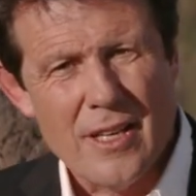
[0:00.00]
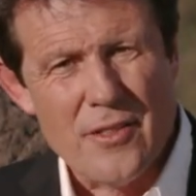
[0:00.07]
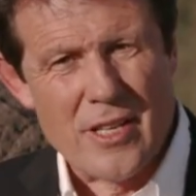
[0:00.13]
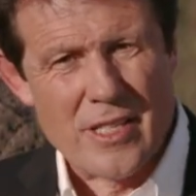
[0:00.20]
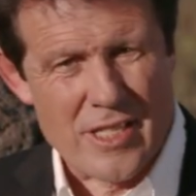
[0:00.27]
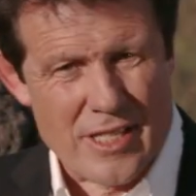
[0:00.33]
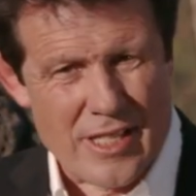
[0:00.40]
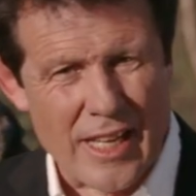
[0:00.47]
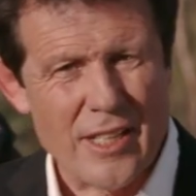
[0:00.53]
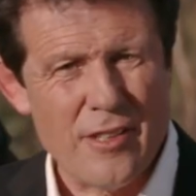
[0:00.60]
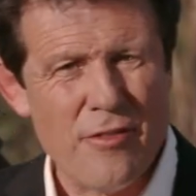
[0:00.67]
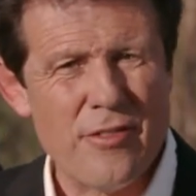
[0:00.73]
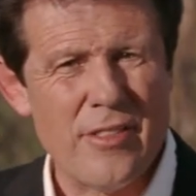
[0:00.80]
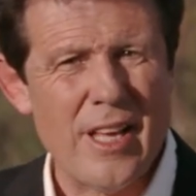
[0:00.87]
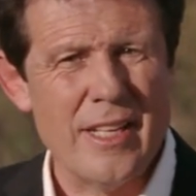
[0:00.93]
the Son
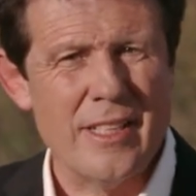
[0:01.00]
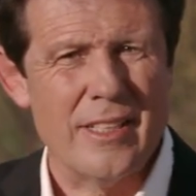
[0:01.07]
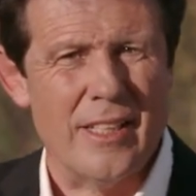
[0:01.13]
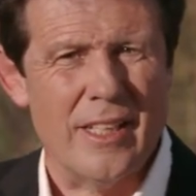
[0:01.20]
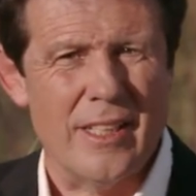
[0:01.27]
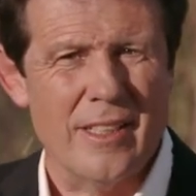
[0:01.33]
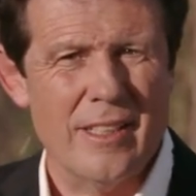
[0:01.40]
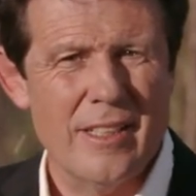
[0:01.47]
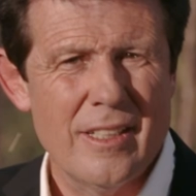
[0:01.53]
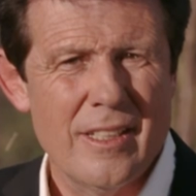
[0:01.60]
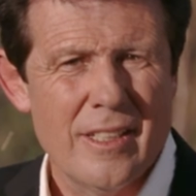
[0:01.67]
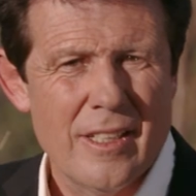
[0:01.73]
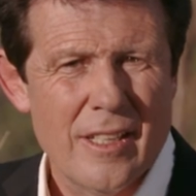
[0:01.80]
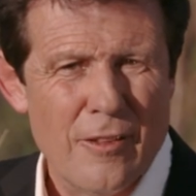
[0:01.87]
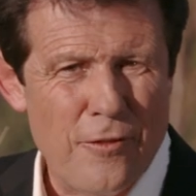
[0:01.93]
of Thunder
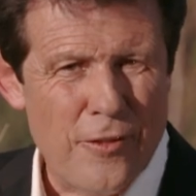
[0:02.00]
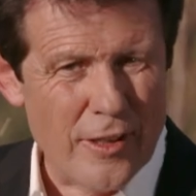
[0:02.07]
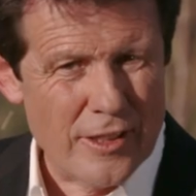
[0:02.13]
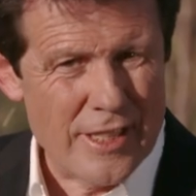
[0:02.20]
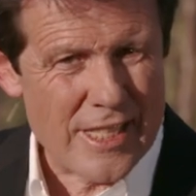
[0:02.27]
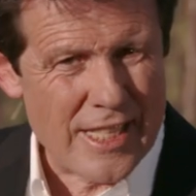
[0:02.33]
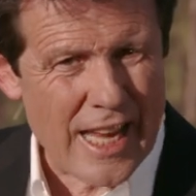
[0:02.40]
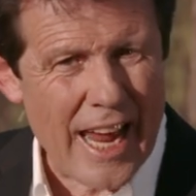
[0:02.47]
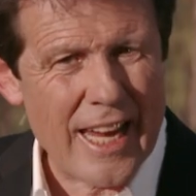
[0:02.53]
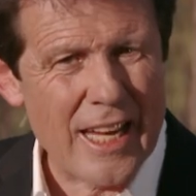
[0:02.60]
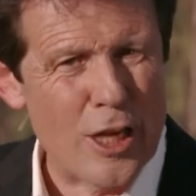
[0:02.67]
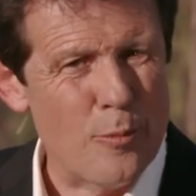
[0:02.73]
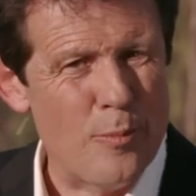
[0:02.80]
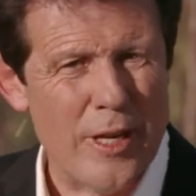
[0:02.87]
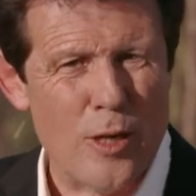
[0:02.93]
felt his
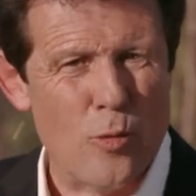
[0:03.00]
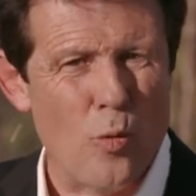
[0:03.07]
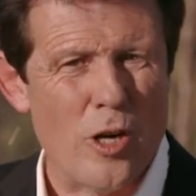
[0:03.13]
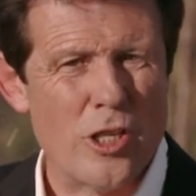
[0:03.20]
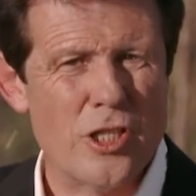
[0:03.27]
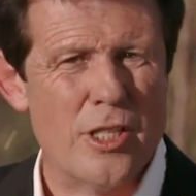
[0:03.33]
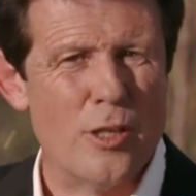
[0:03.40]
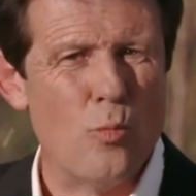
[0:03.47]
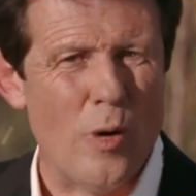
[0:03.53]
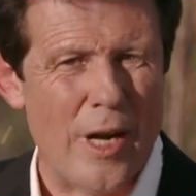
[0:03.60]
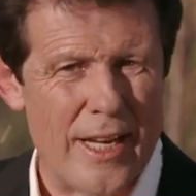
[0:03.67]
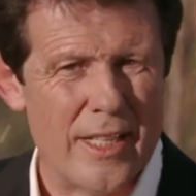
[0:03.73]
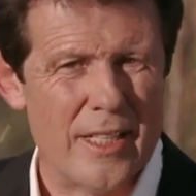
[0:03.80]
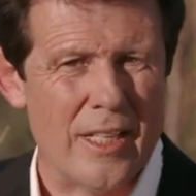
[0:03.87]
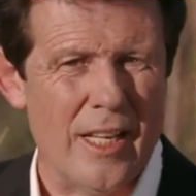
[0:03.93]
anger being washed
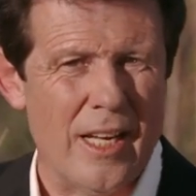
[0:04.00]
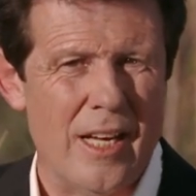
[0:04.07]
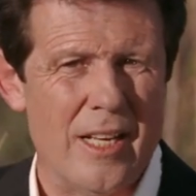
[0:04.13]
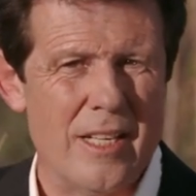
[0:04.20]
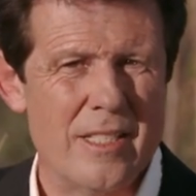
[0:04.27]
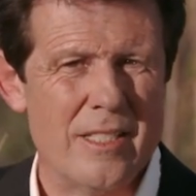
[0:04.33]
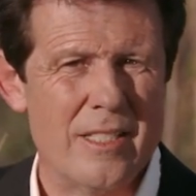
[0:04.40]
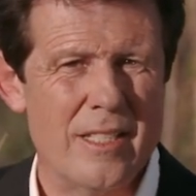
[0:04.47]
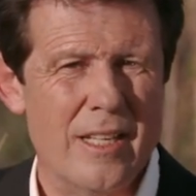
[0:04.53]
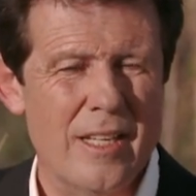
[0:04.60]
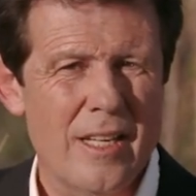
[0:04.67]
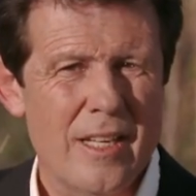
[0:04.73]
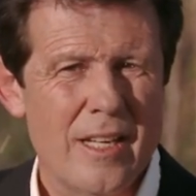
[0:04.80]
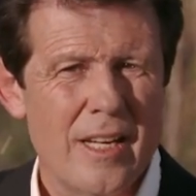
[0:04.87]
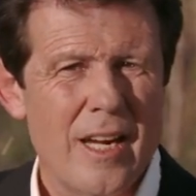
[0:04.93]
away at last.
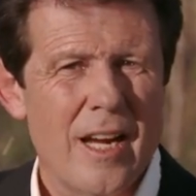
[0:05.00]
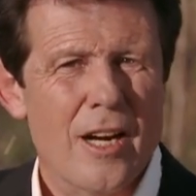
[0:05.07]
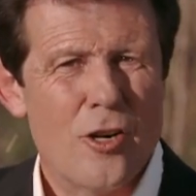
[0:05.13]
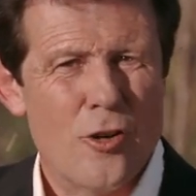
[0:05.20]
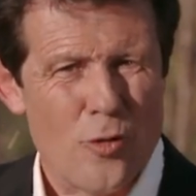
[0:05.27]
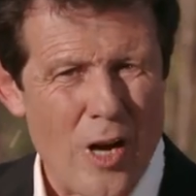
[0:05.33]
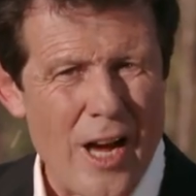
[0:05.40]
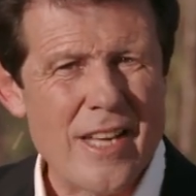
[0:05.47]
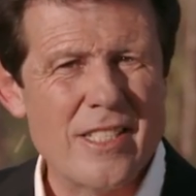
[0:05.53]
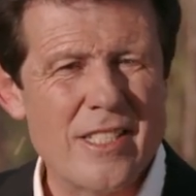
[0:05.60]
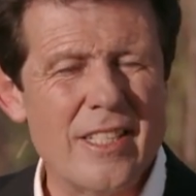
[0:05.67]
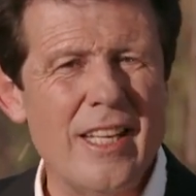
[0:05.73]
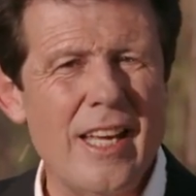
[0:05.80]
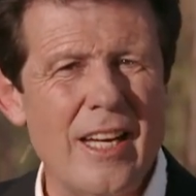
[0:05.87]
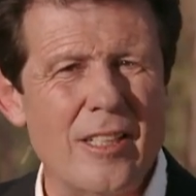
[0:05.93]
Christ's
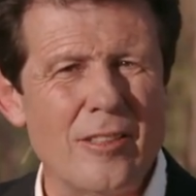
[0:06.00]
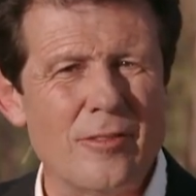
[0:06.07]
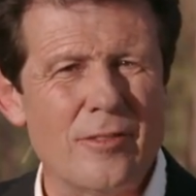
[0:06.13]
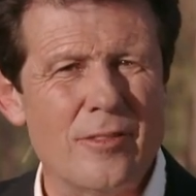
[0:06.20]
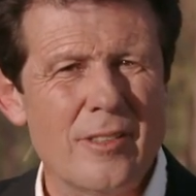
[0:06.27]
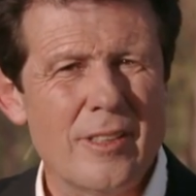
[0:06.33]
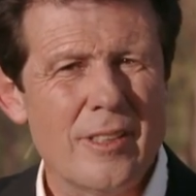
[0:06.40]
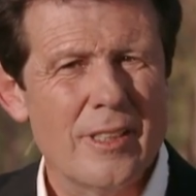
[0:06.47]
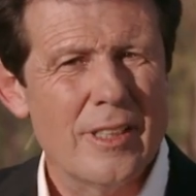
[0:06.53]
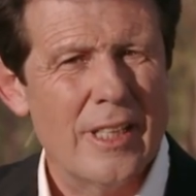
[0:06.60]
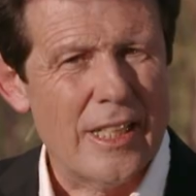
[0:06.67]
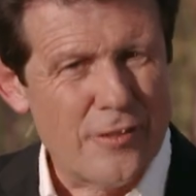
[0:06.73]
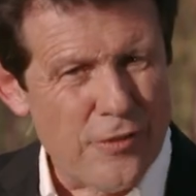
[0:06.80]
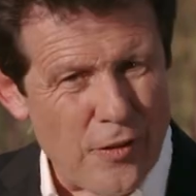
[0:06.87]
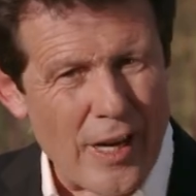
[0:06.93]
love
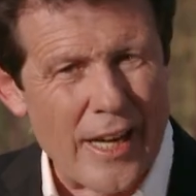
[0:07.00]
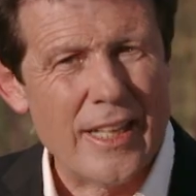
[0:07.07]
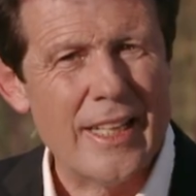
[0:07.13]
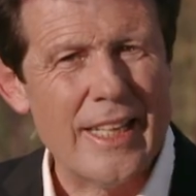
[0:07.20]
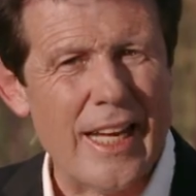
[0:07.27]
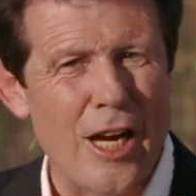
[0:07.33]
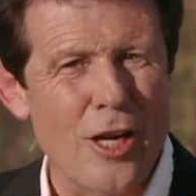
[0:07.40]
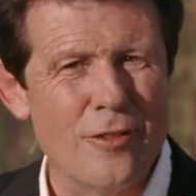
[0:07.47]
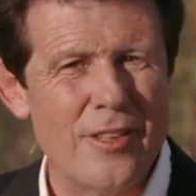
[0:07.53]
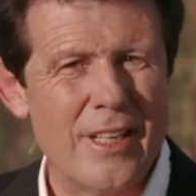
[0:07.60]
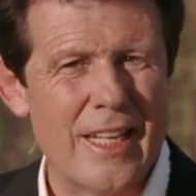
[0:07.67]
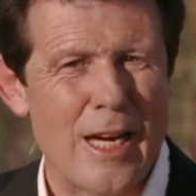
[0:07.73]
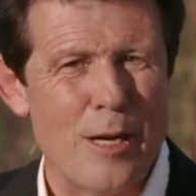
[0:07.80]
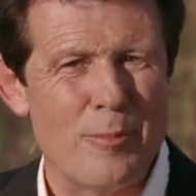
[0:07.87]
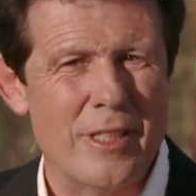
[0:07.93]
had finally
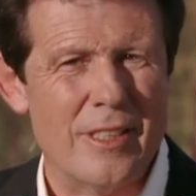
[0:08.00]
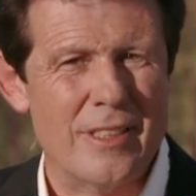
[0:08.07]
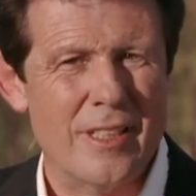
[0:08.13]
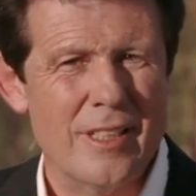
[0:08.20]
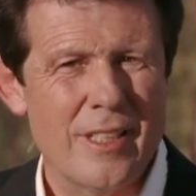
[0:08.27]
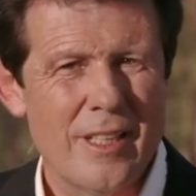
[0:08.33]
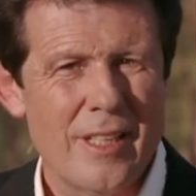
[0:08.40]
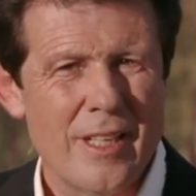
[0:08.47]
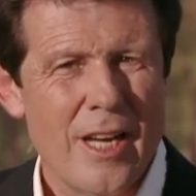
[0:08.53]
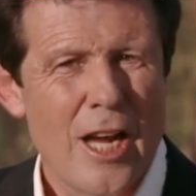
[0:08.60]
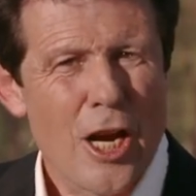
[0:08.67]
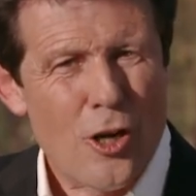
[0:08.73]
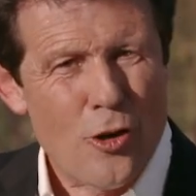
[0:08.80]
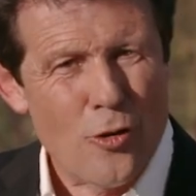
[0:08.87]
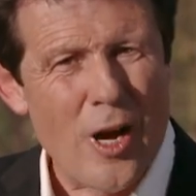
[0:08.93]
overcome it.
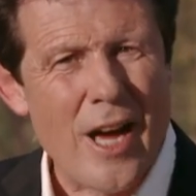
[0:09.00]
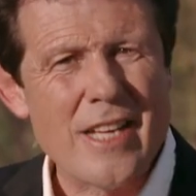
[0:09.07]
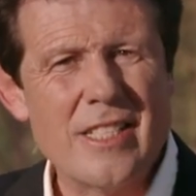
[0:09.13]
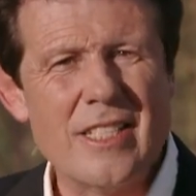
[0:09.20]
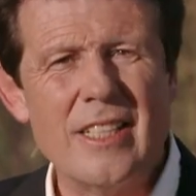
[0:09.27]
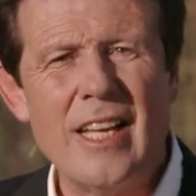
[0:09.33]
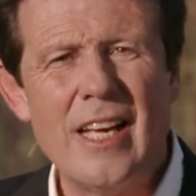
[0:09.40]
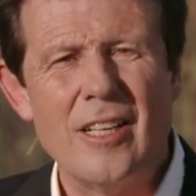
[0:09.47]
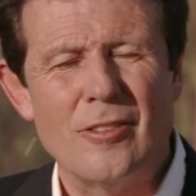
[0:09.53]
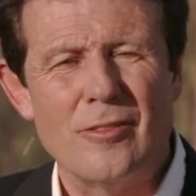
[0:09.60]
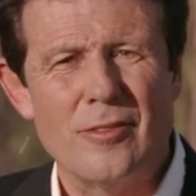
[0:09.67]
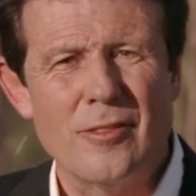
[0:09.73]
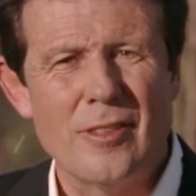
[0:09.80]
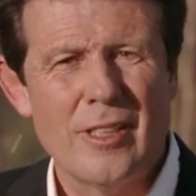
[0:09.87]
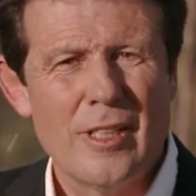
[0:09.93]
Christ's
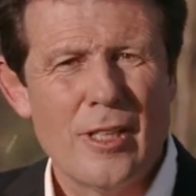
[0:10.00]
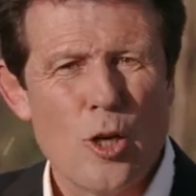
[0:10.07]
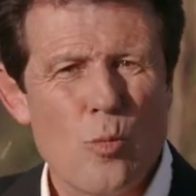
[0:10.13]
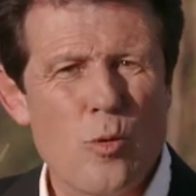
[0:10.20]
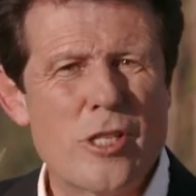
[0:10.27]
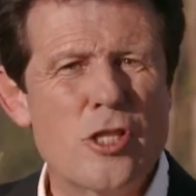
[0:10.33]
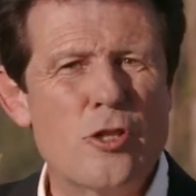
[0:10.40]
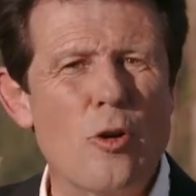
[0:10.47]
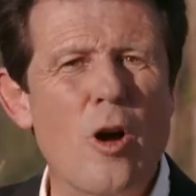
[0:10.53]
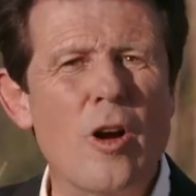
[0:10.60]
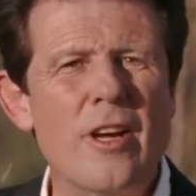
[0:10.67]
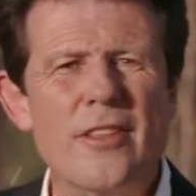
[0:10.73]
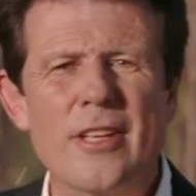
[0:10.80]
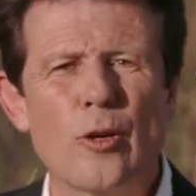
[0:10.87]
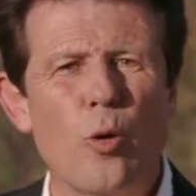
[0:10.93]
love was
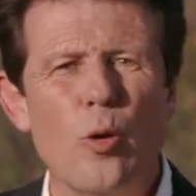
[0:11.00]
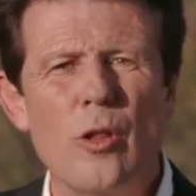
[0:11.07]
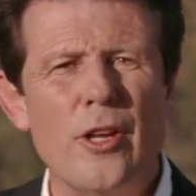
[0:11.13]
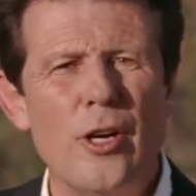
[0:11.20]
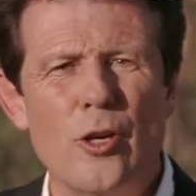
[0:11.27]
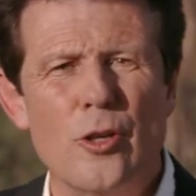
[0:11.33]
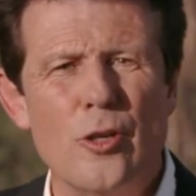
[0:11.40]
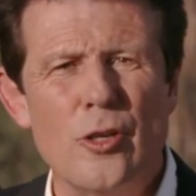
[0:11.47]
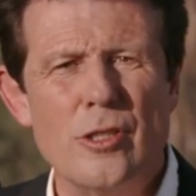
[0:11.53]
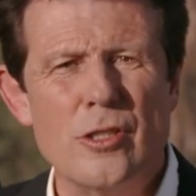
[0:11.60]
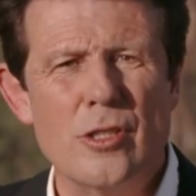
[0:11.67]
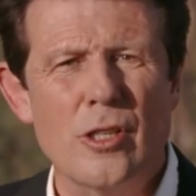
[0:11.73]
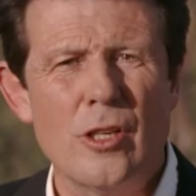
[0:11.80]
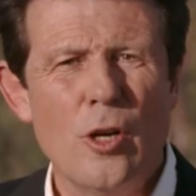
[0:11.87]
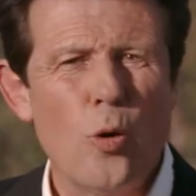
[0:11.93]
stronger than all the
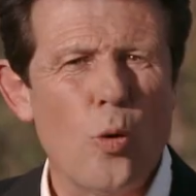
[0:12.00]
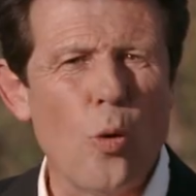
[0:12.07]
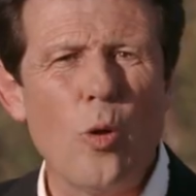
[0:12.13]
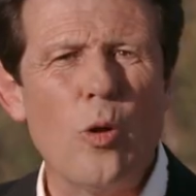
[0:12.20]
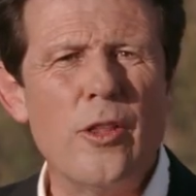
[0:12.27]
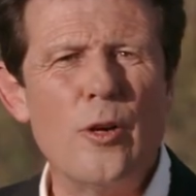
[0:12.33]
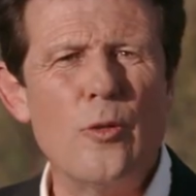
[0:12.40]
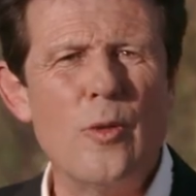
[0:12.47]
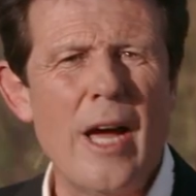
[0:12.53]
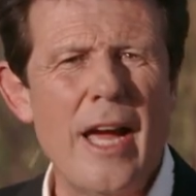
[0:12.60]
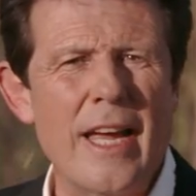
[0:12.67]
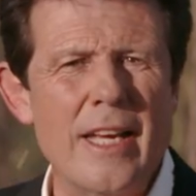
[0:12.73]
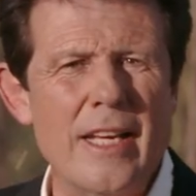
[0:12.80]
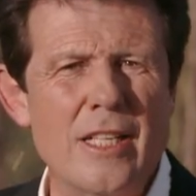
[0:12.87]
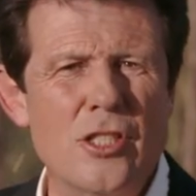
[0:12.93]
hurt, all the
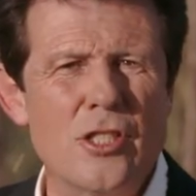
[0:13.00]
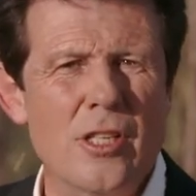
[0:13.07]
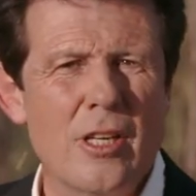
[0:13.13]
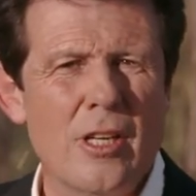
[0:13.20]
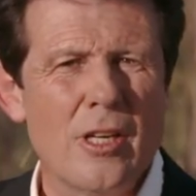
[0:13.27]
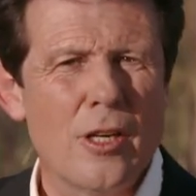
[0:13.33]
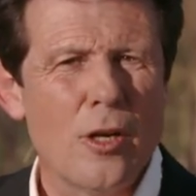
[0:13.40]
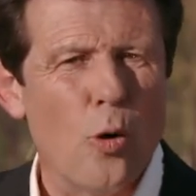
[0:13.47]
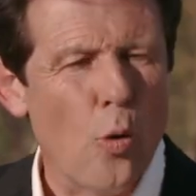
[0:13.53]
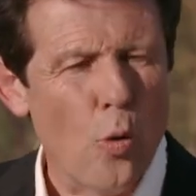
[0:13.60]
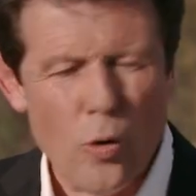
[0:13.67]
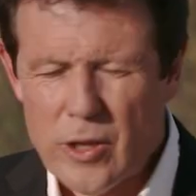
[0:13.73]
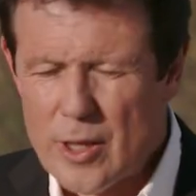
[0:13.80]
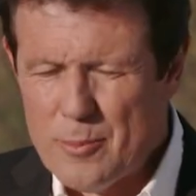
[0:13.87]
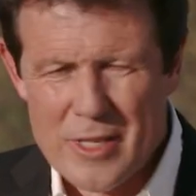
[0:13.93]
rage,
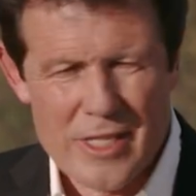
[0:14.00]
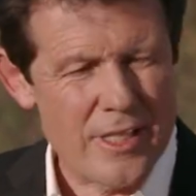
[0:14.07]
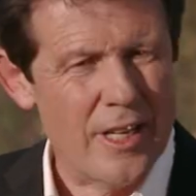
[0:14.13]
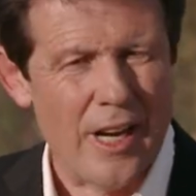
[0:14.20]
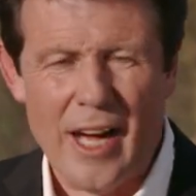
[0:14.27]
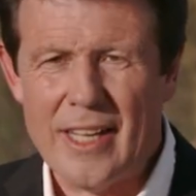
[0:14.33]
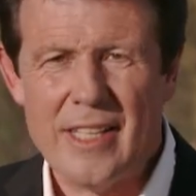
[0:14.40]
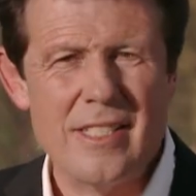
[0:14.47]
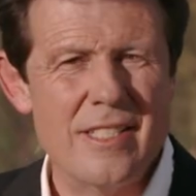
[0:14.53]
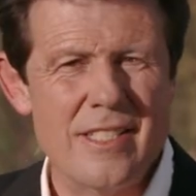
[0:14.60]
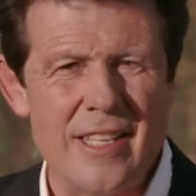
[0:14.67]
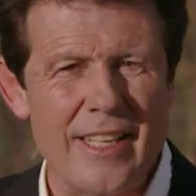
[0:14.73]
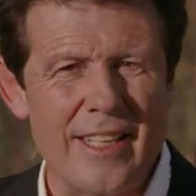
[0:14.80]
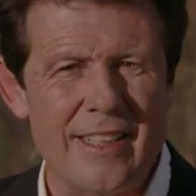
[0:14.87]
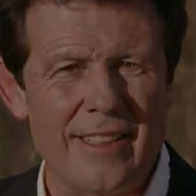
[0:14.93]
all the misguided
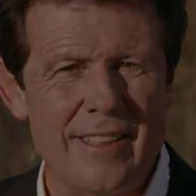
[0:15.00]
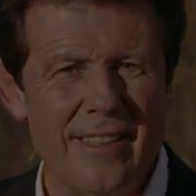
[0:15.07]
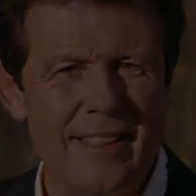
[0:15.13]
zeal.